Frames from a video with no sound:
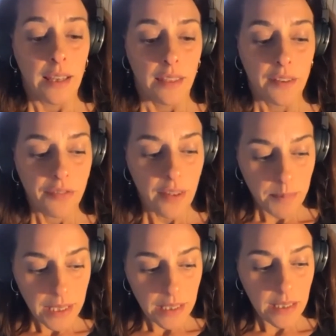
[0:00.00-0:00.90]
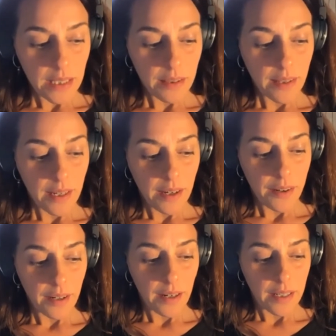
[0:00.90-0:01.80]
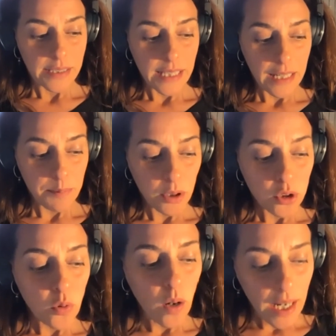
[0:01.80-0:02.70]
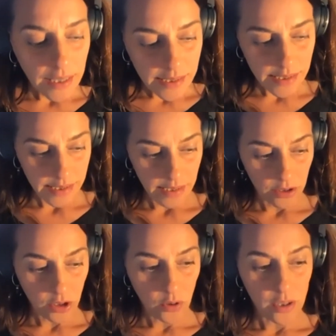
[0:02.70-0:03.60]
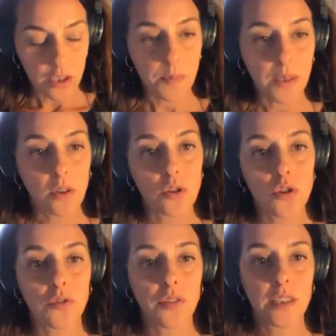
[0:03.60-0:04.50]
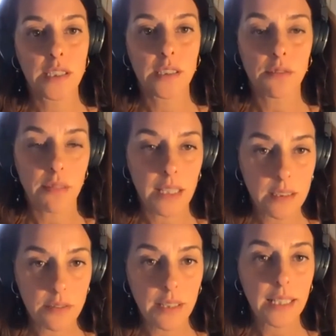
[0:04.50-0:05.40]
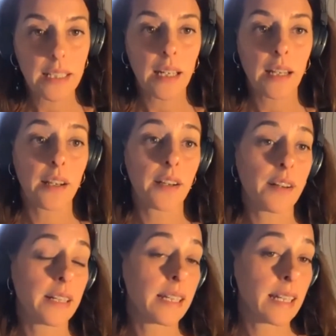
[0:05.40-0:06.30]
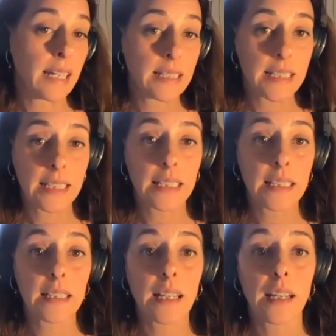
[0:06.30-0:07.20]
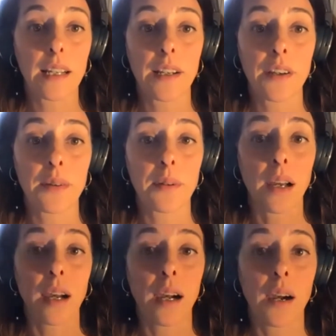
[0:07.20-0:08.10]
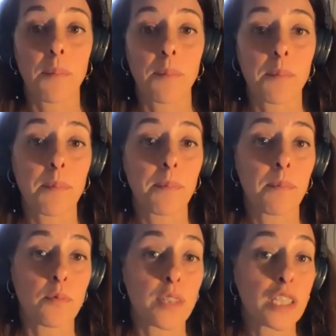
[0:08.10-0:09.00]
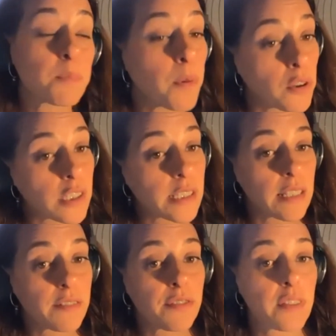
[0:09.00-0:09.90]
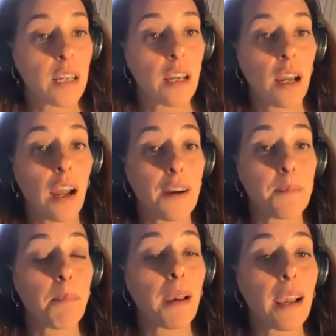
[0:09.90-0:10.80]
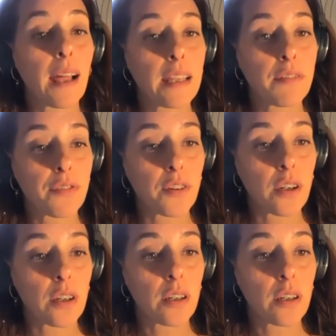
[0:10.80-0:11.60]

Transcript: The feminine there is able to access that knowledge because of her surrendering, her yielding, her responsive, her playful,